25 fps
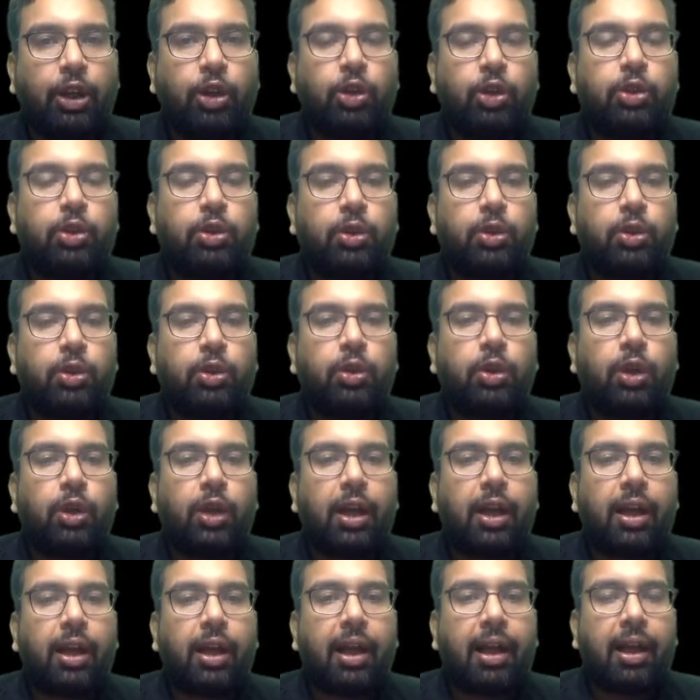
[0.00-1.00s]
So,
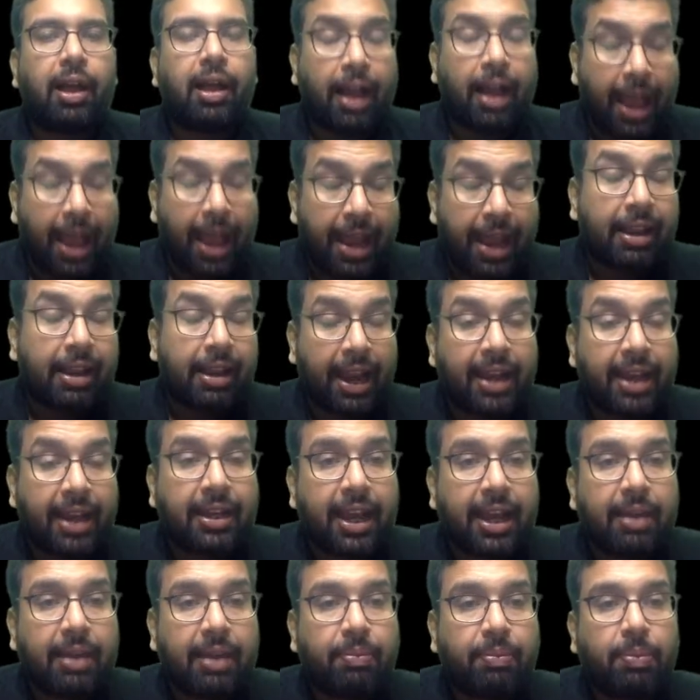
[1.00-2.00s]
and
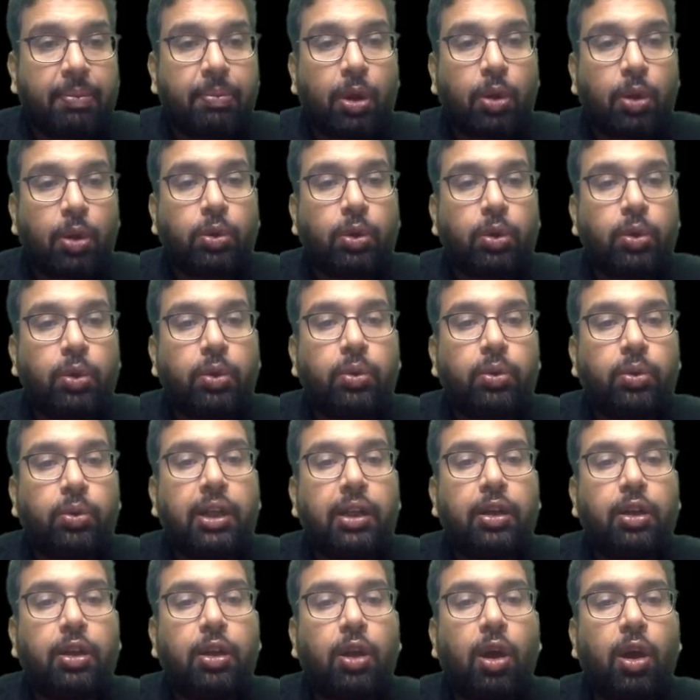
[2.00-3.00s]
I am about to use
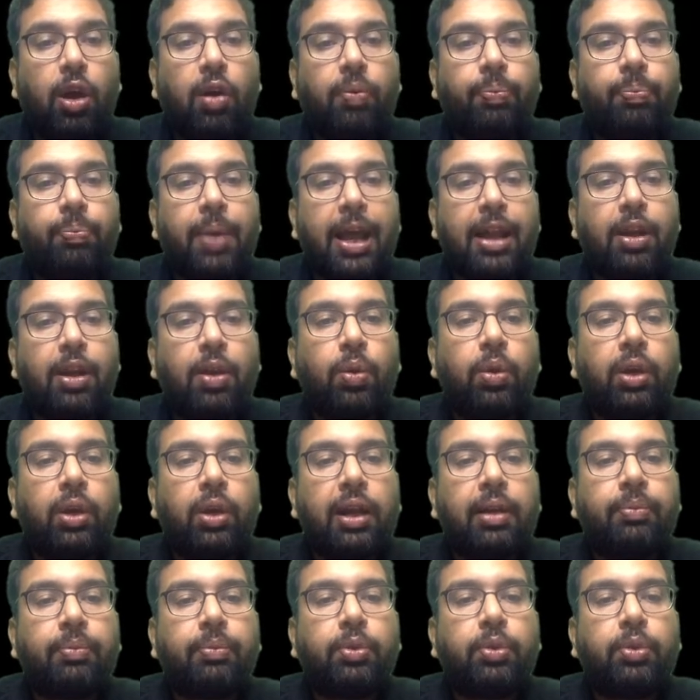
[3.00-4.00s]
the law of parallelogram,